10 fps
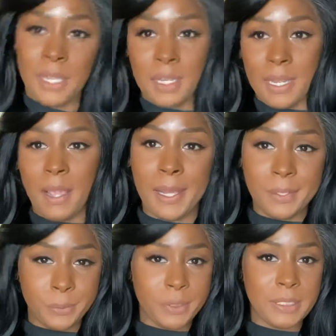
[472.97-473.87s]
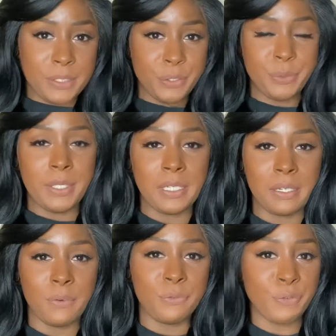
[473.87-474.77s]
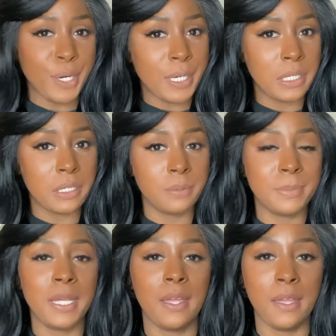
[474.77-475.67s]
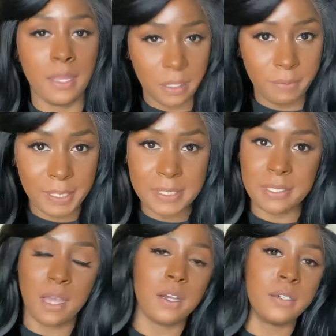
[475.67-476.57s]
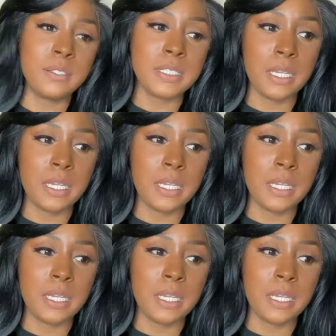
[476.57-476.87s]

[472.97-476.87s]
Now, I ordered this unit from Elevate Styles.